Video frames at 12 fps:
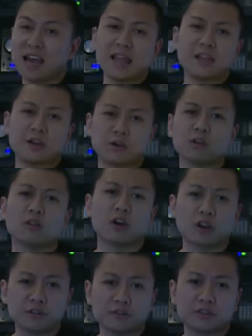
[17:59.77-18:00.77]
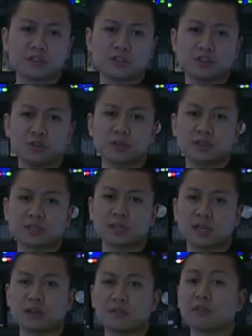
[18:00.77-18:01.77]
And there are a lot of the students
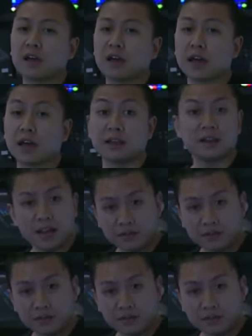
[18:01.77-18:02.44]
there that had never